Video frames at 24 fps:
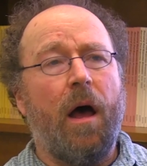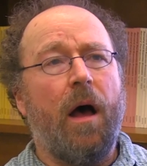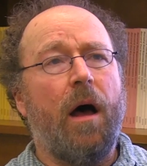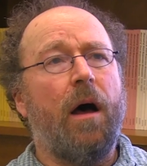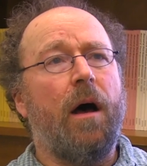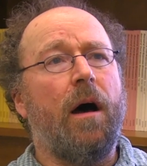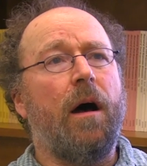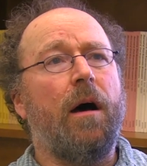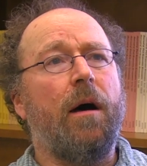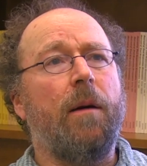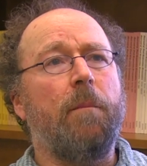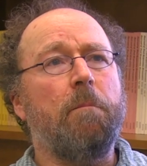
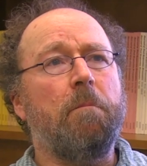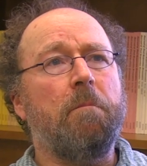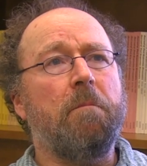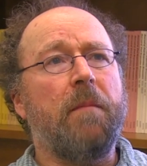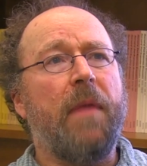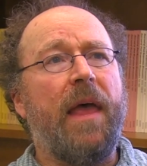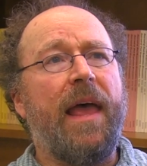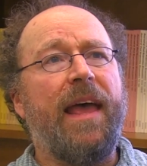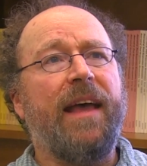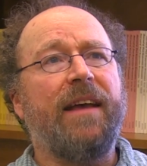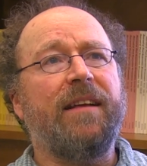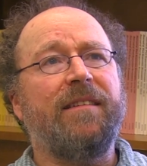um,
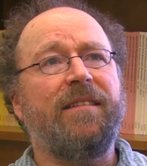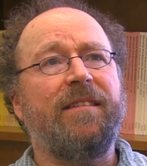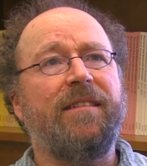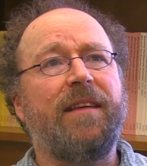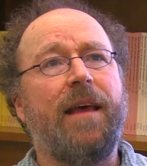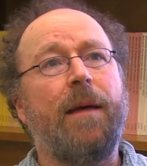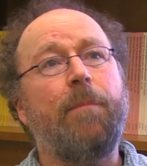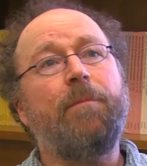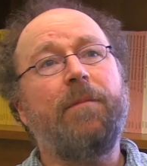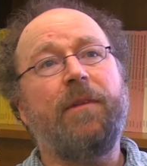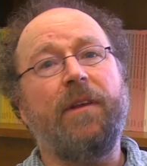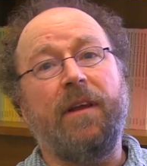
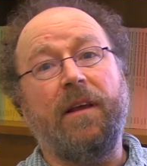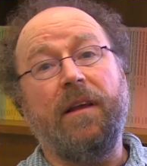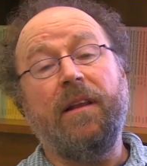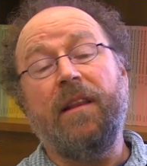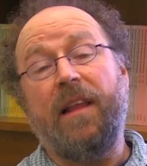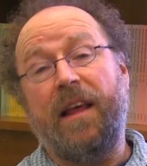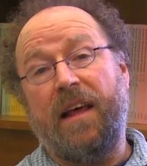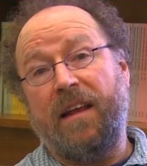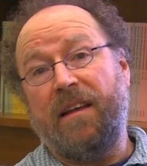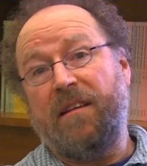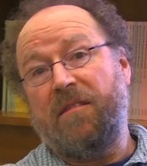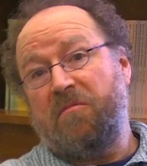accepting
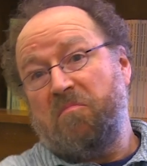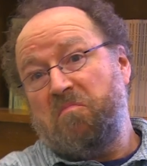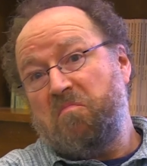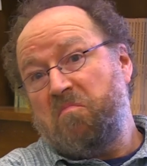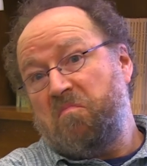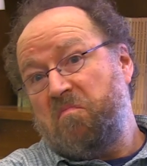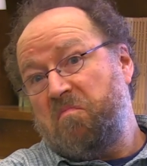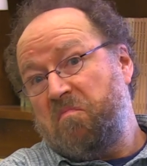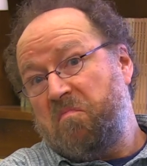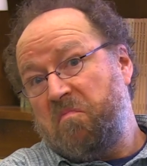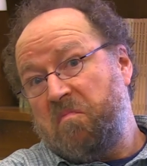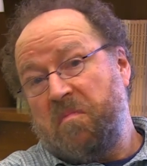that,
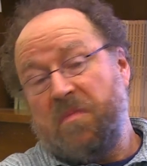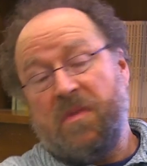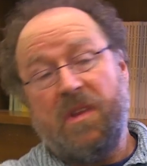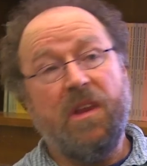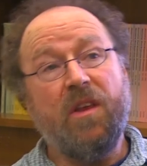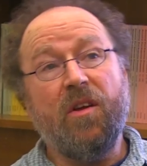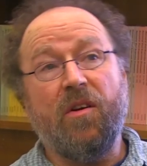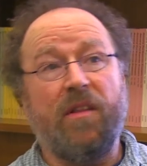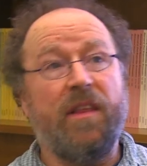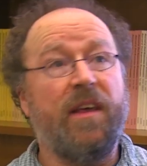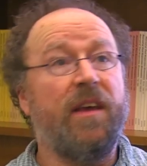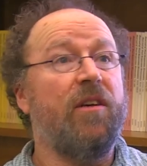
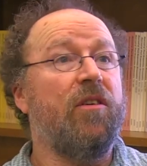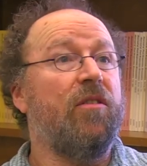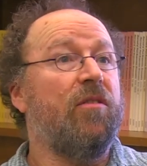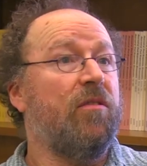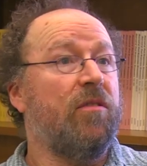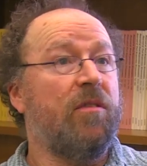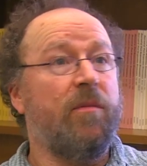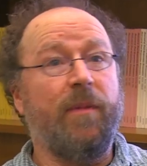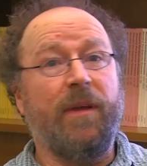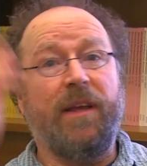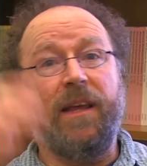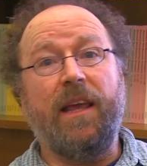you know, they're
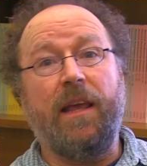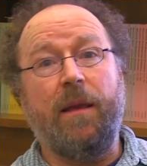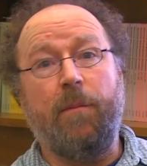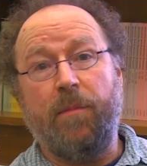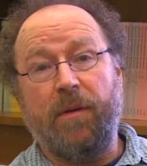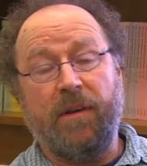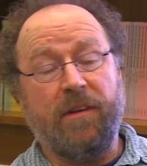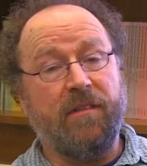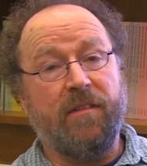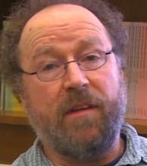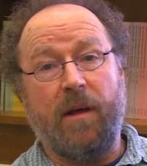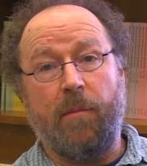going to be
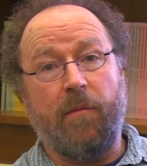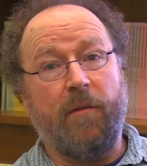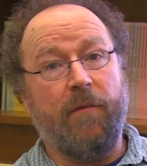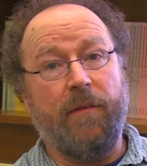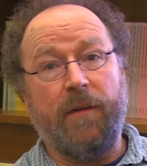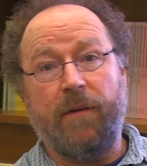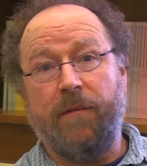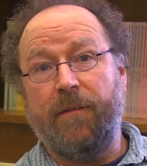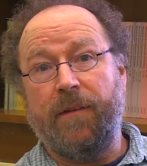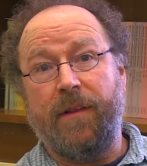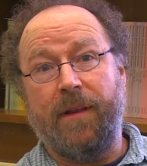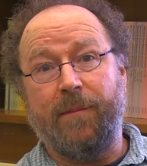keeping some of
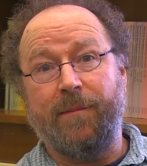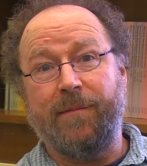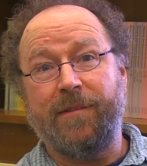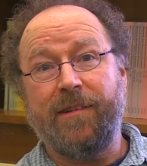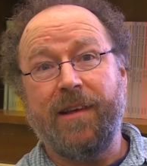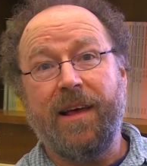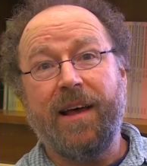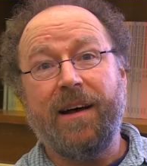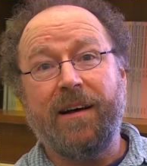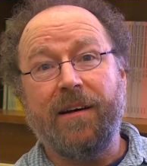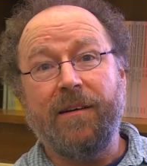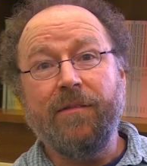it for
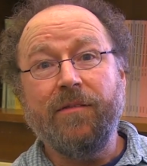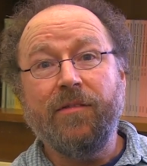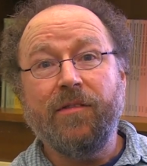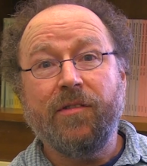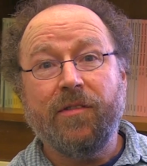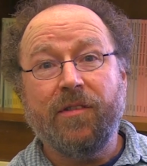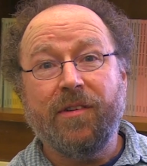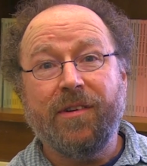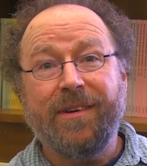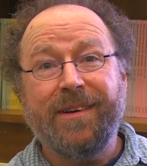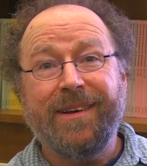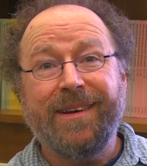
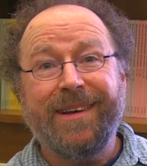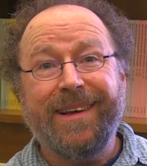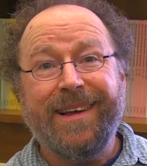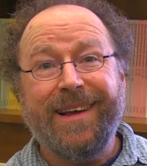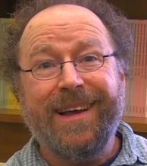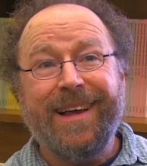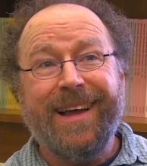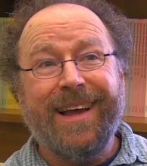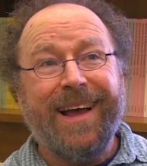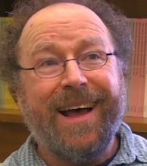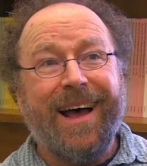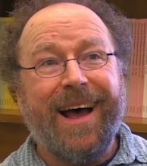themselves,
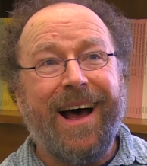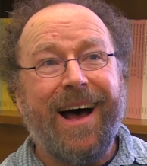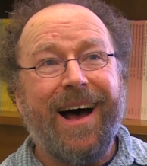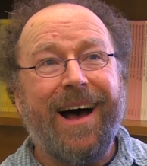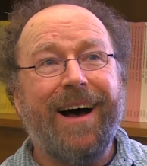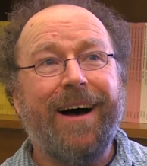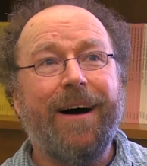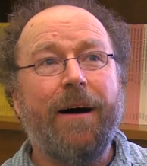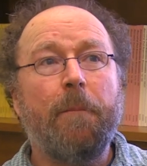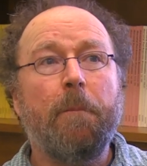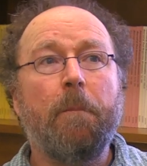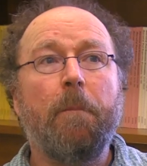
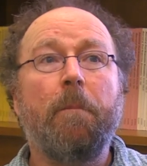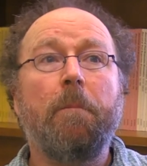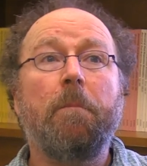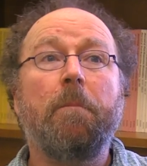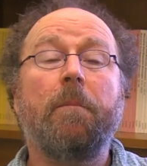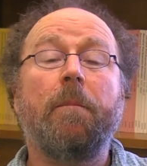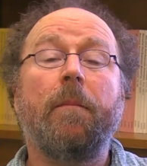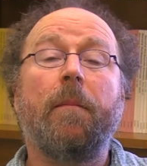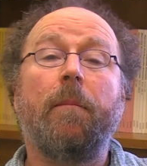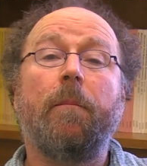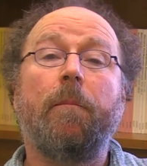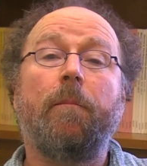um,
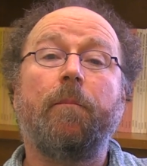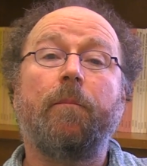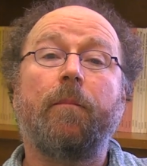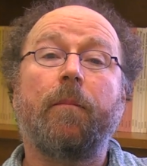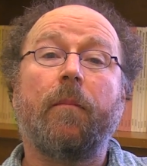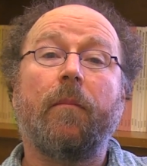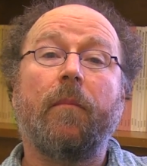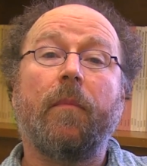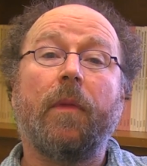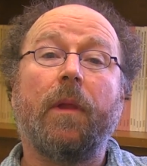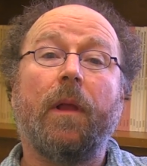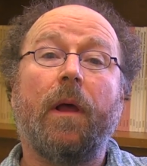
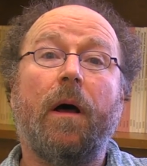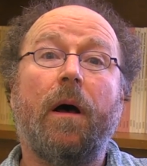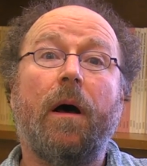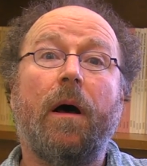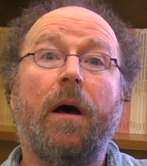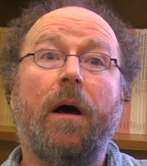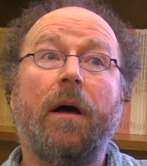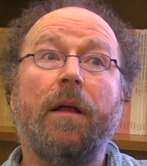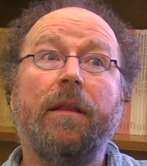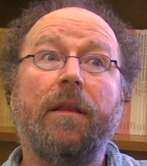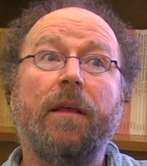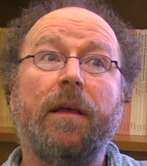
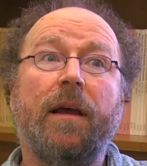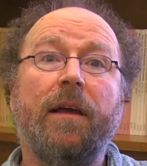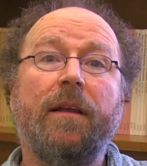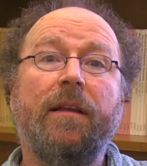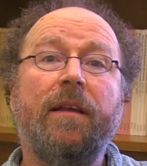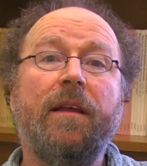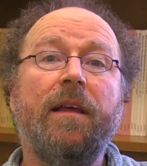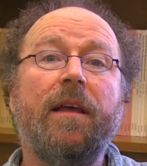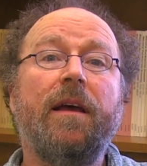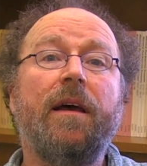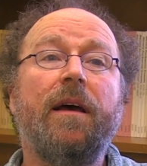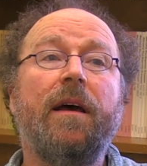on the
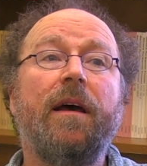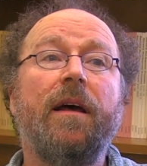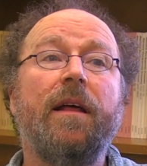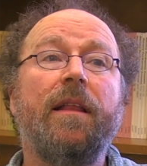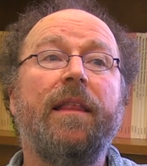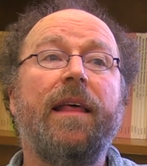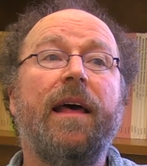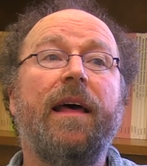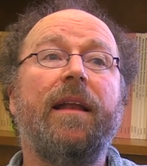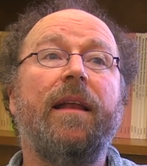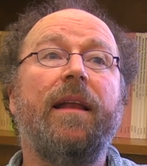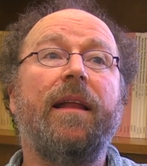idea
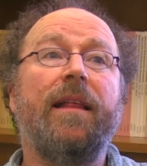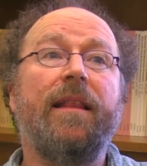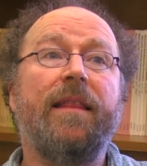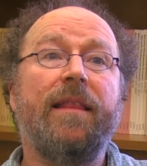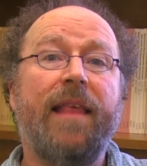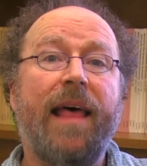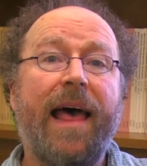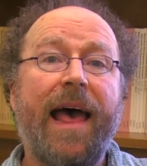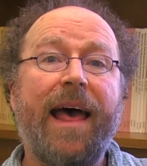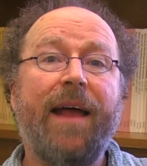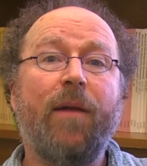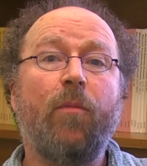that
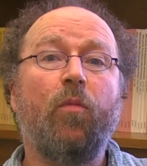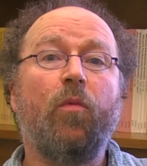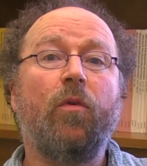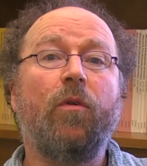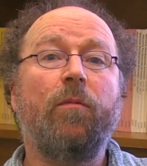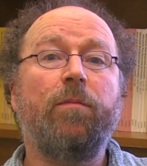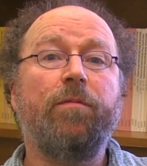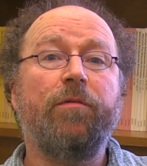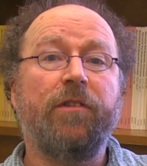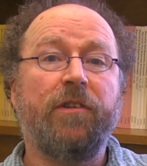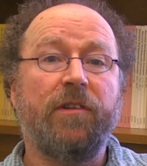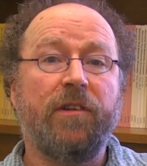that
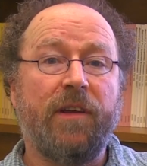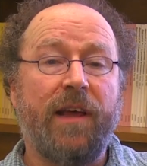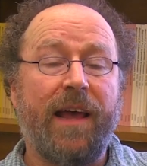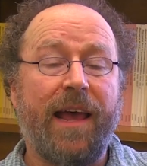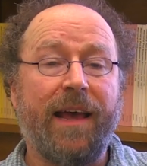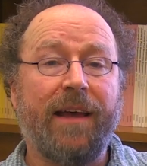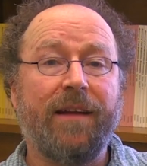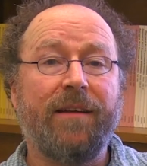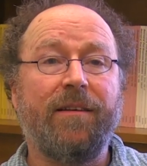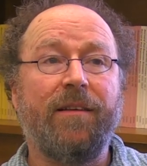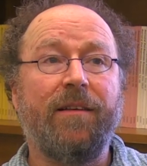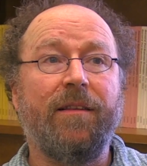will
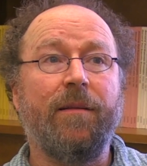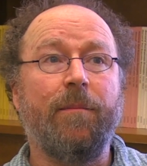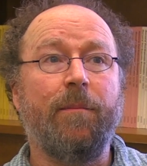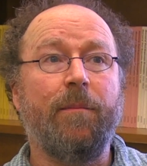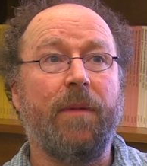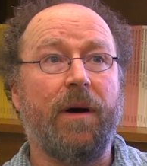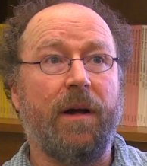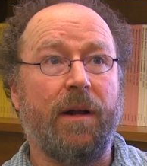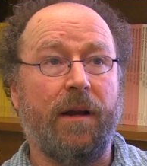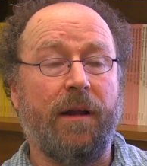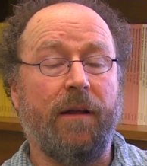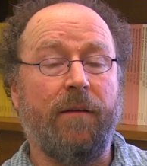protect the
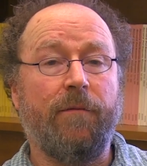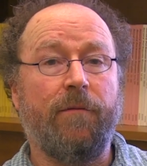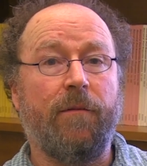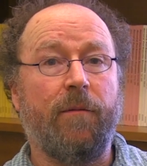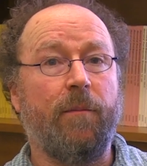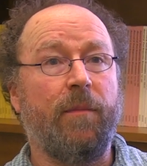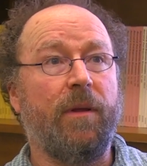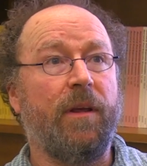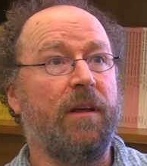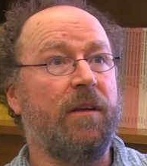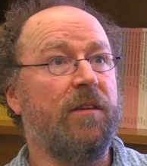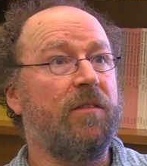money
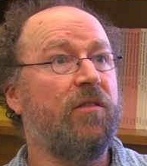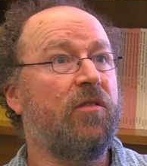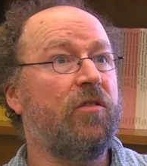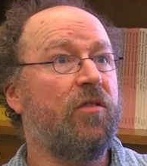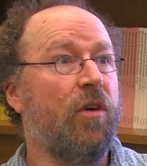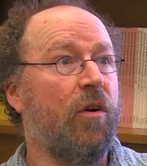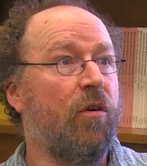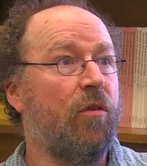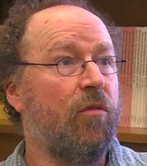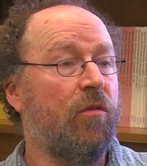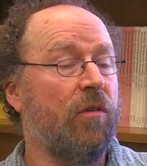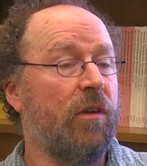from being
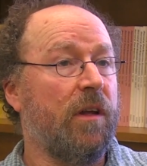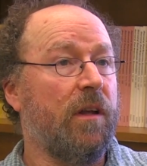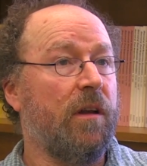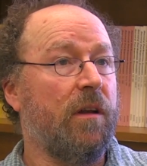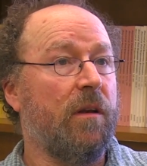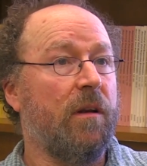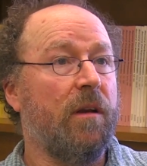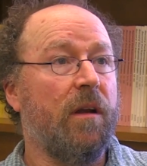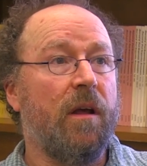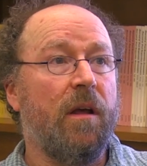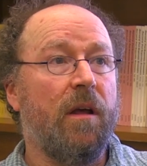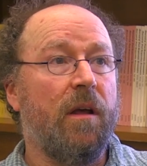
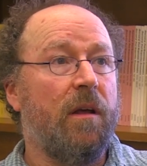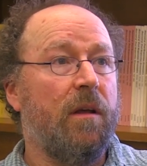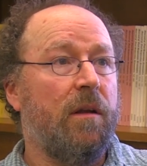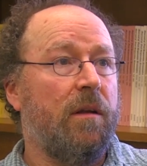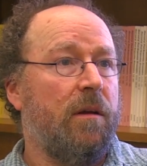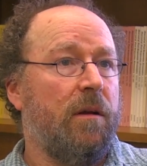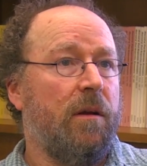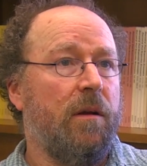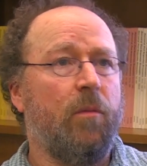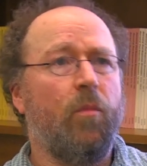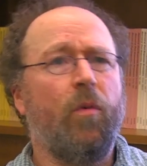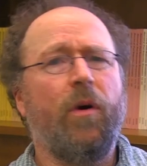stolen.
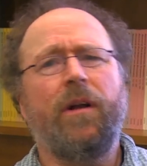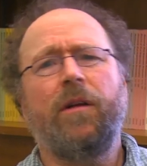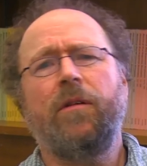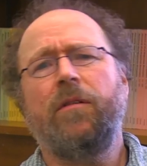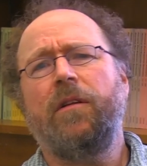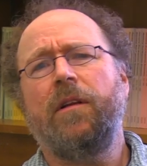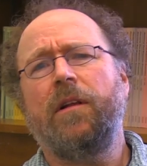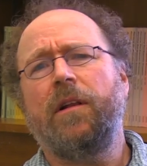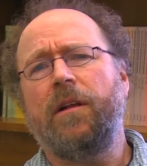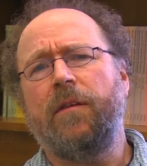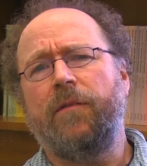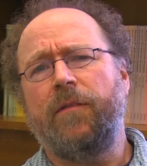You know, why
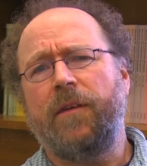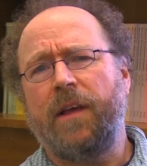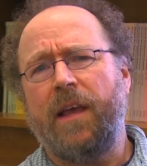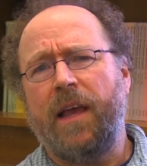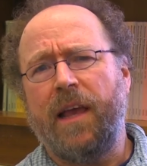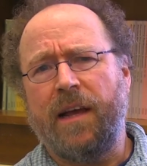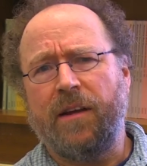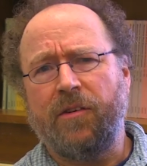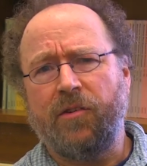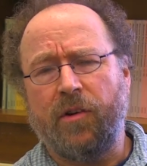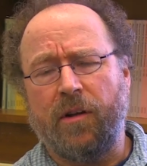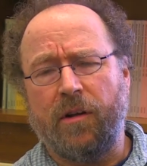don't you leave your
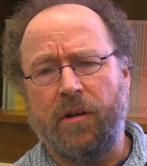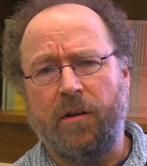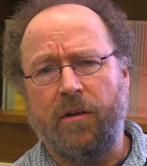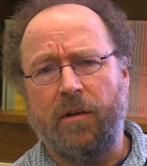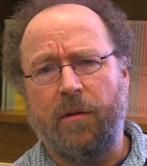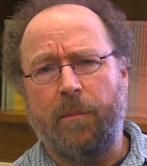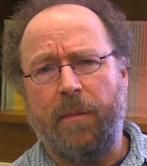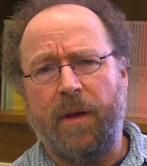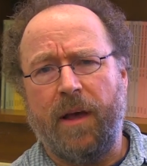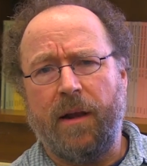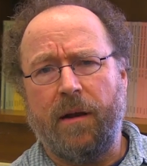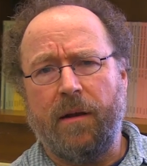cash under
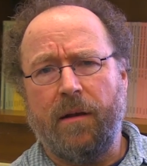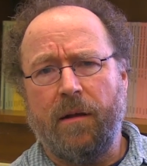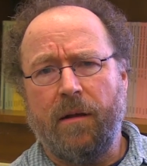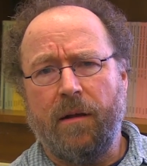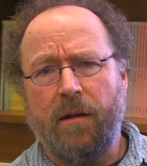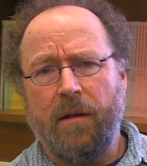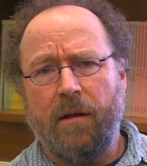your bed?